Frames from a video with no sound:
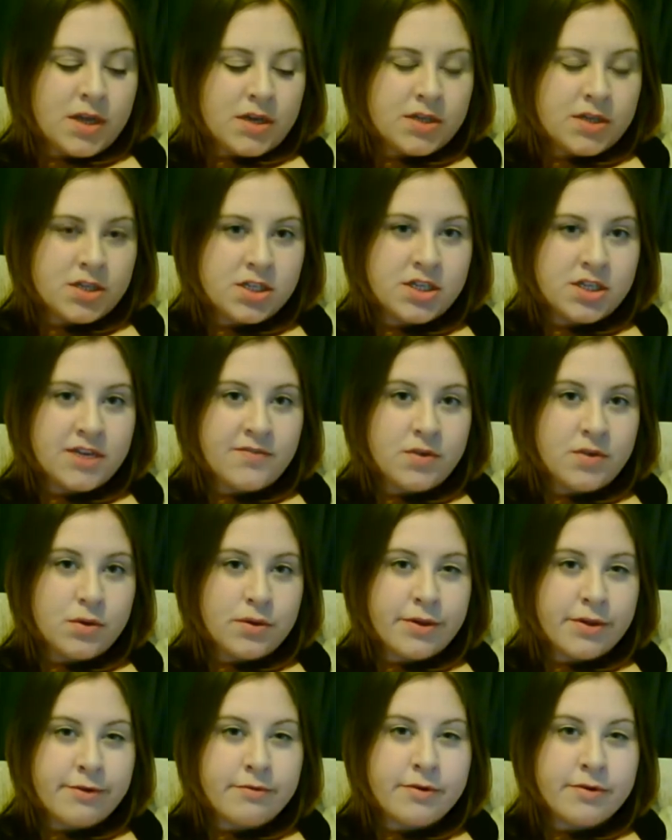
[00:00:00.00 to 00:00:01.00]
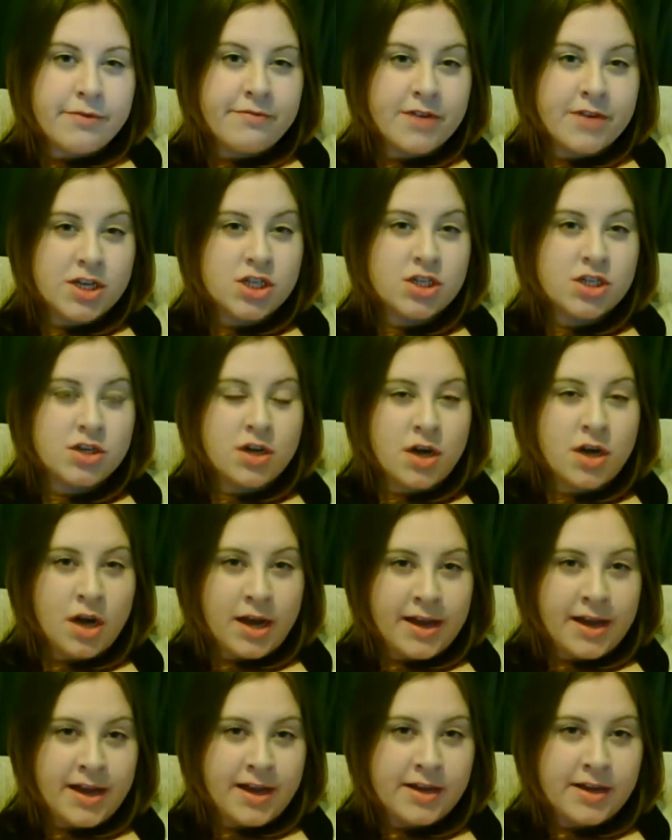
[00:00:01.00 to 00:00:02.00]
just to give you a little refresher,
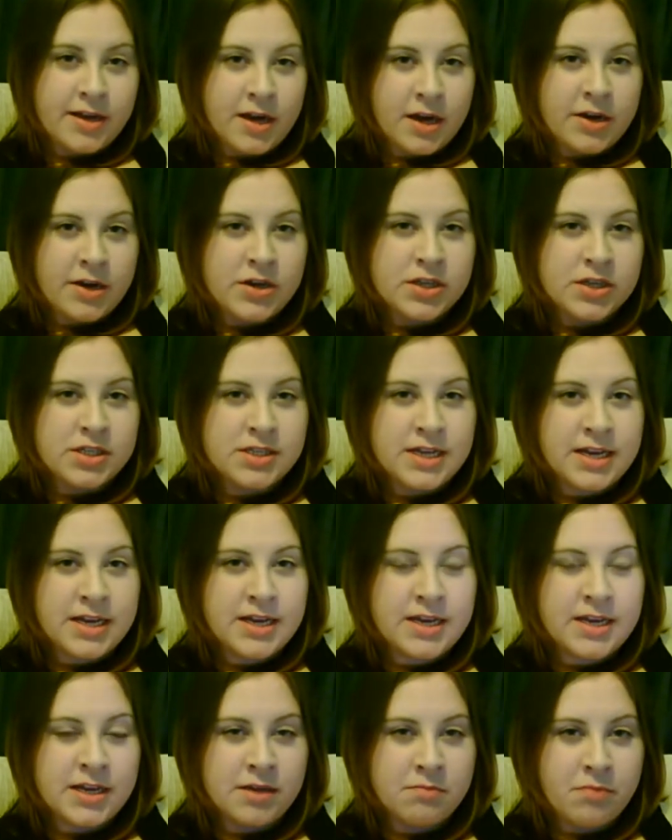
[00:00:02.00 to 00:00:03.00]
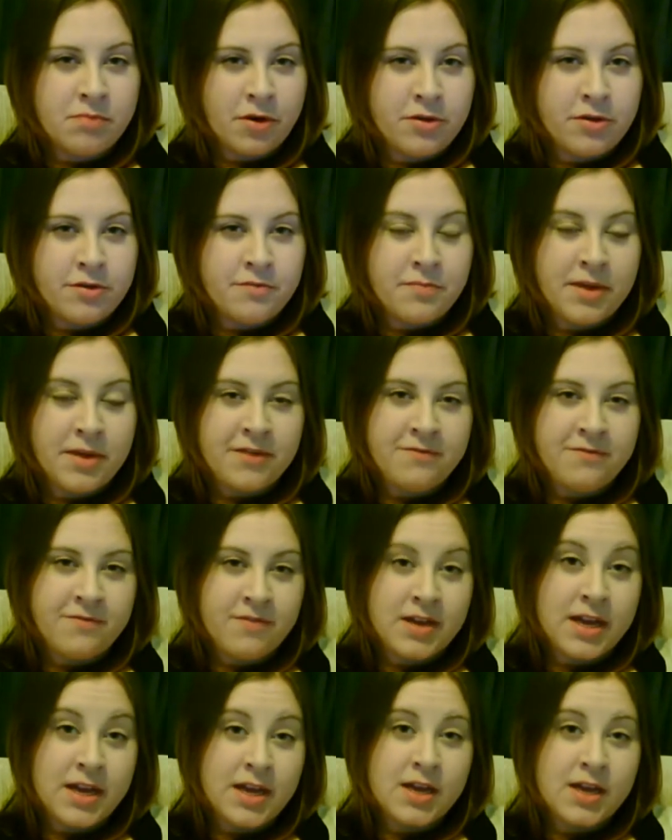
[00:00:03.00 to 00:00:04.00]
I had RSD in both of my
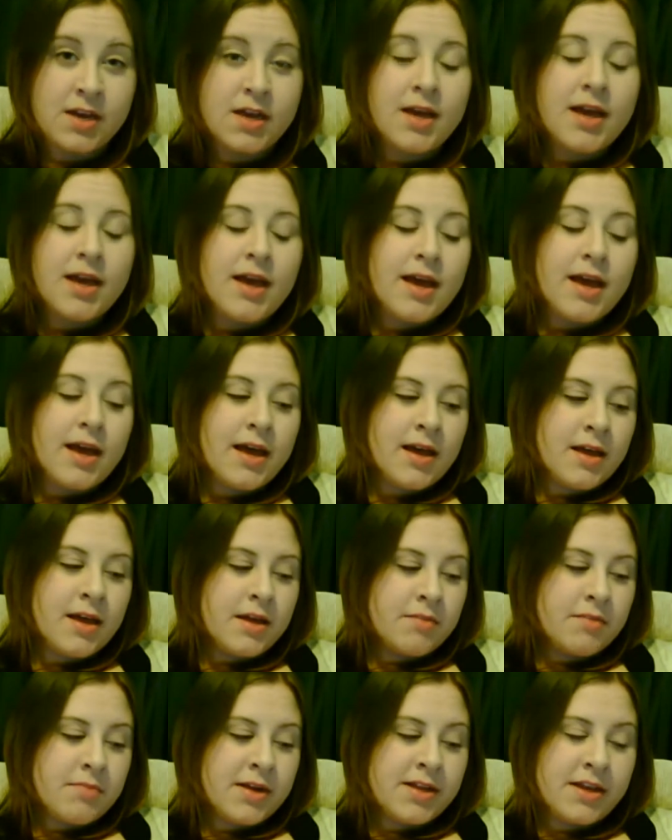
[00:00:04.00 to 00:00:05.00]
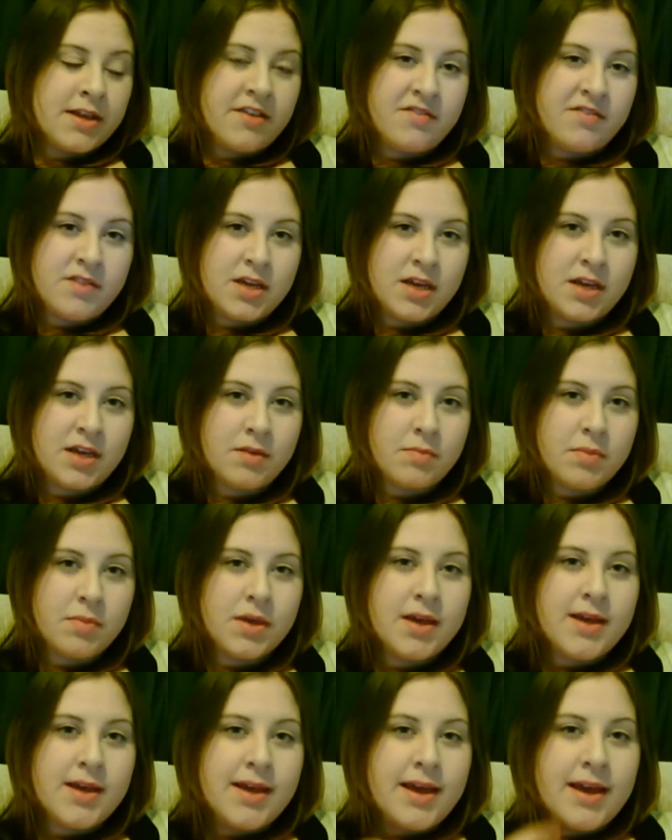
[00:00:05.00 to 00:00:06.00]
feet and my left hip
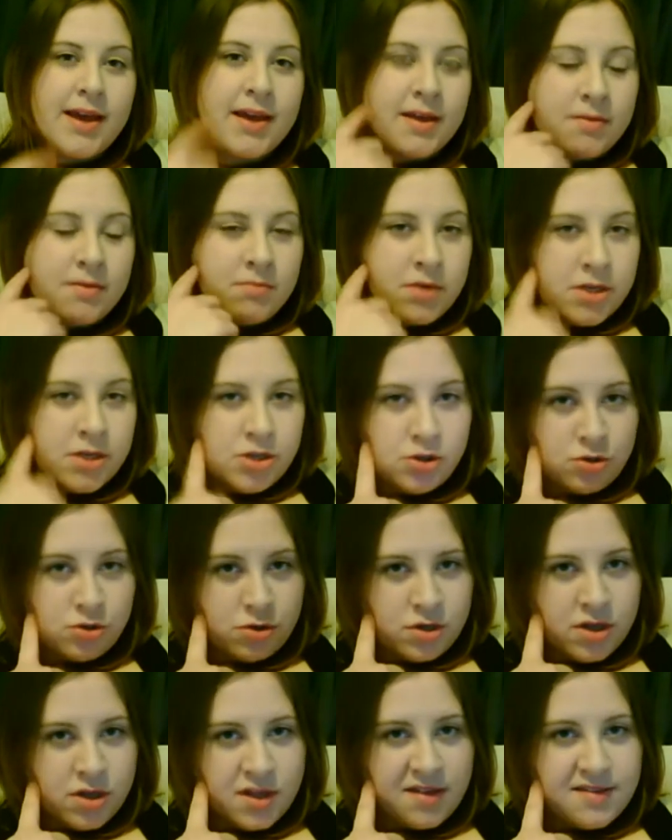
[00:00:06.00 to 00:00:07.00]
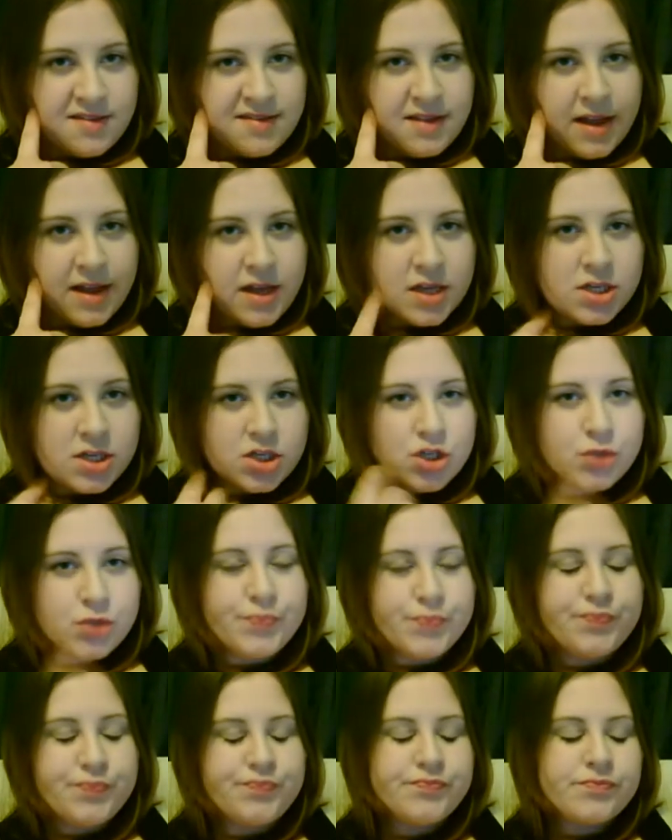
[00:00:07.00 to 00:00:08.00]
and my jaw at this stage.
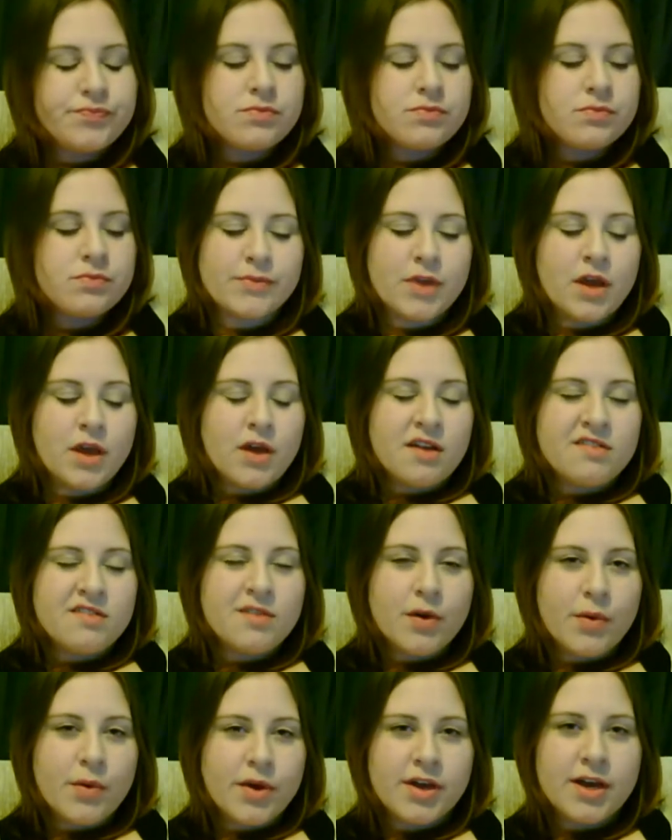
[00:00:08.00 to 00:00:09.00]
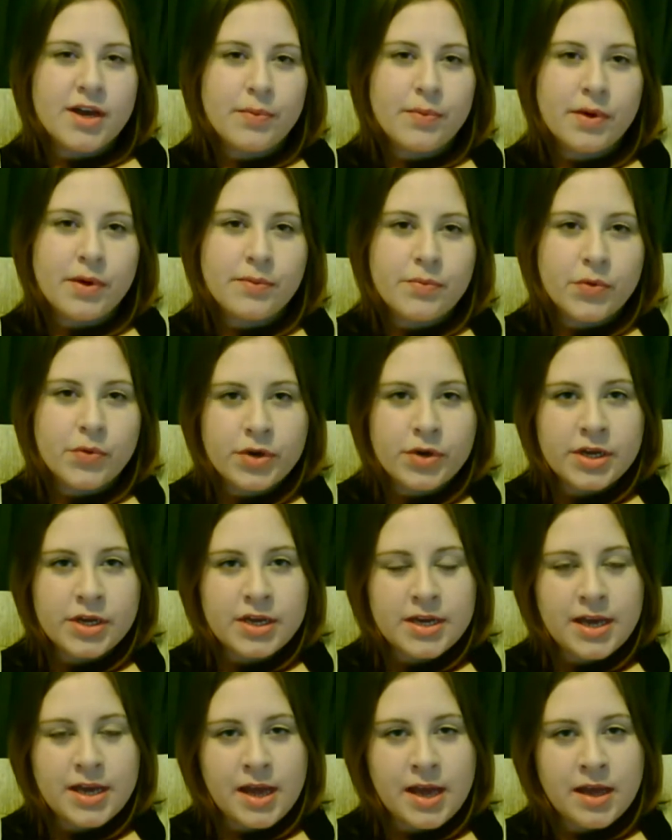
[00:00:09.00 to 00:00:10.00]
So I woke up one
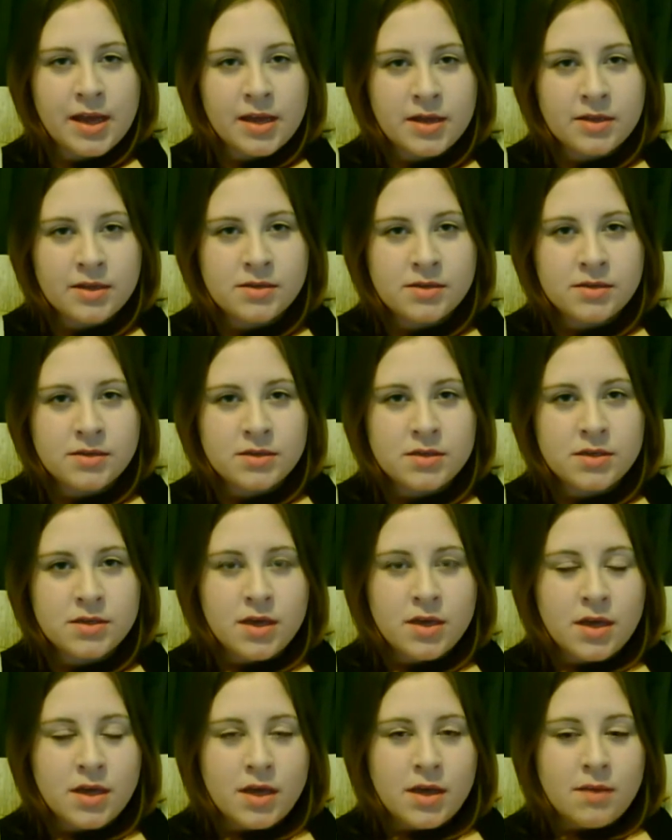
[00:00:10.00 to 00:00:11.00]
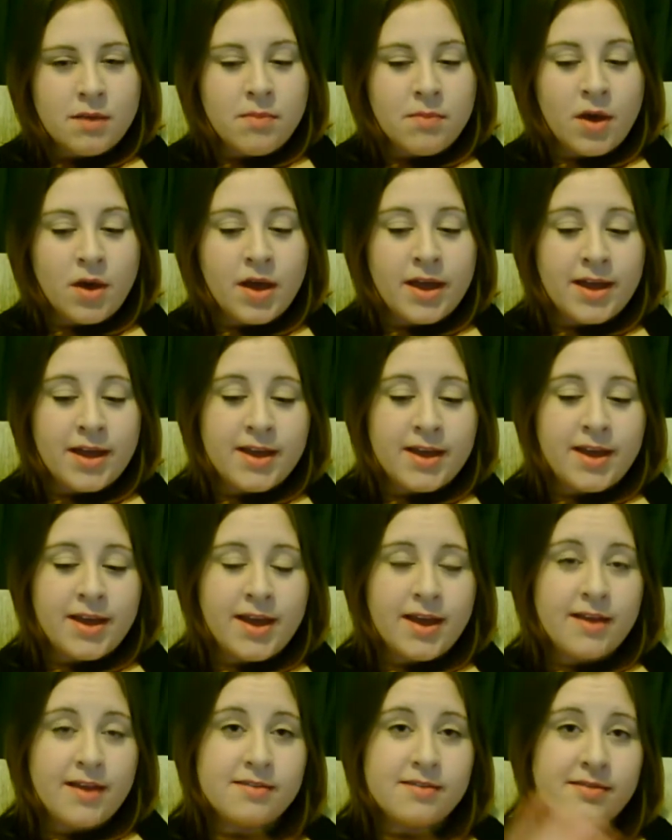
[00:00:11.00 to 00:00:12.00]
morning and my
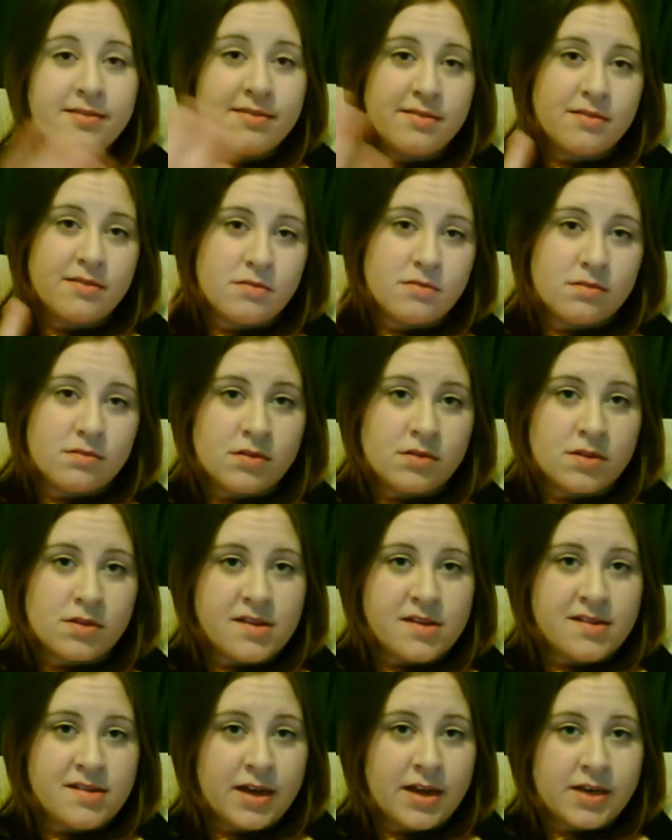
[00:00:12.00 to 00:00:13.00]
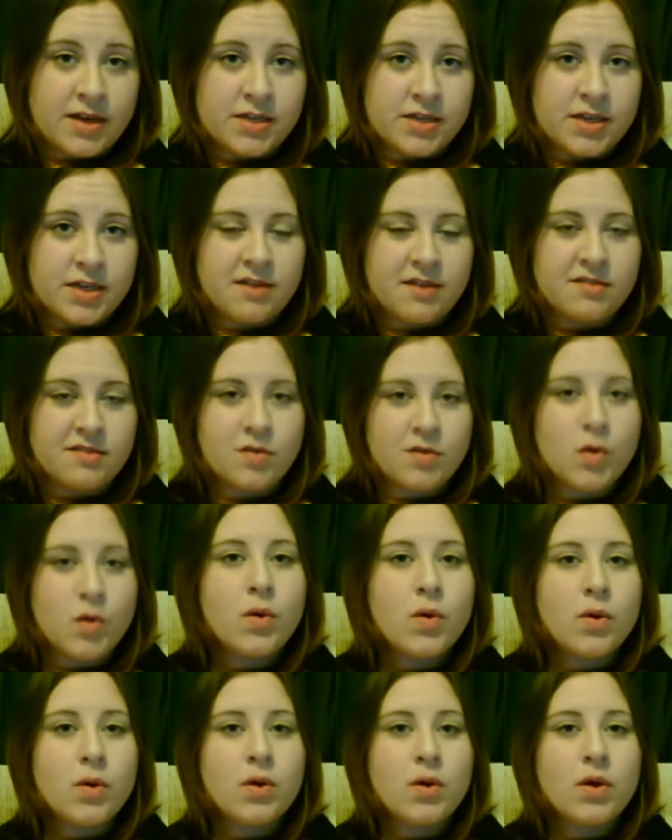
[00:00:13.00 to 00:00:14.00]
hands started to get sore.
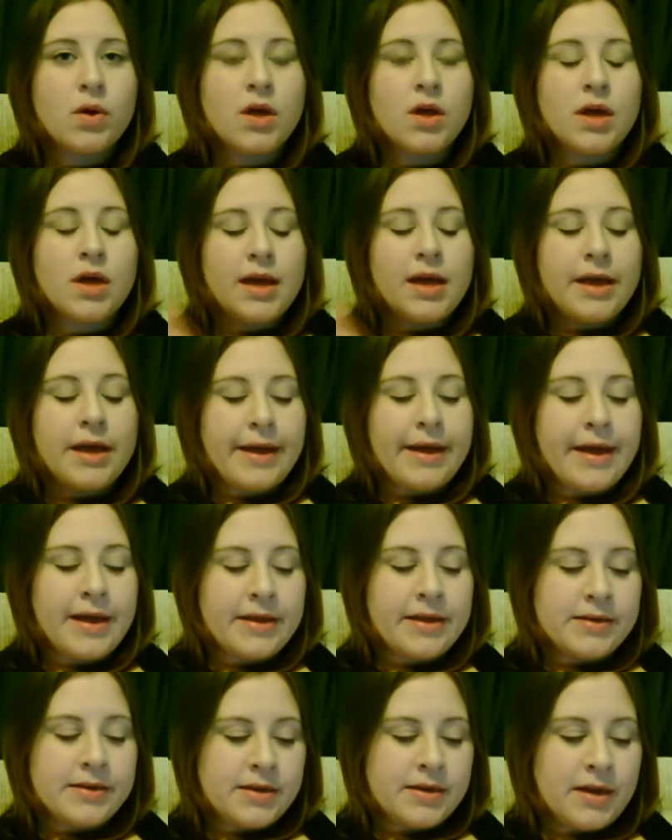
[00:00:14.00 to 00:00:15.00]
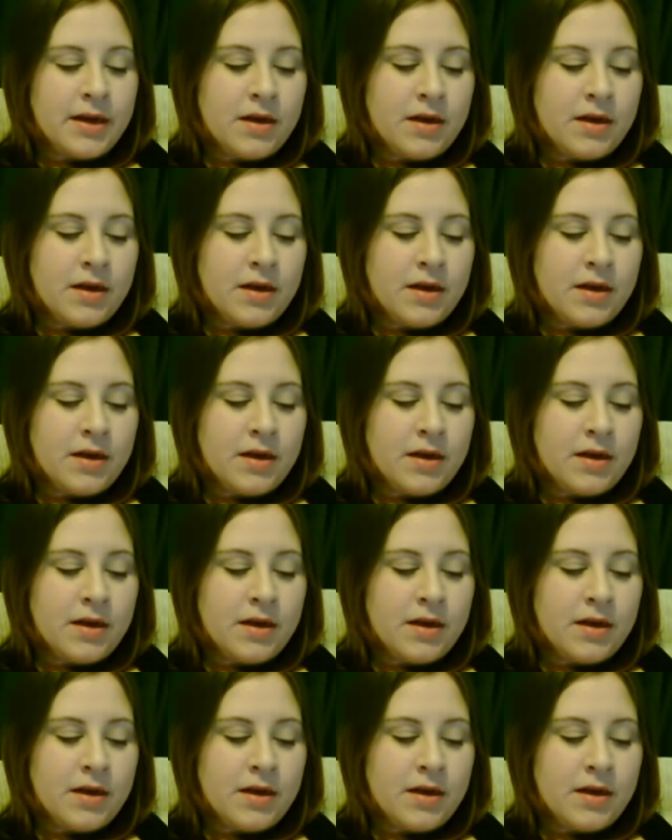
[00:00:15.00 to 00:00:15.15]
And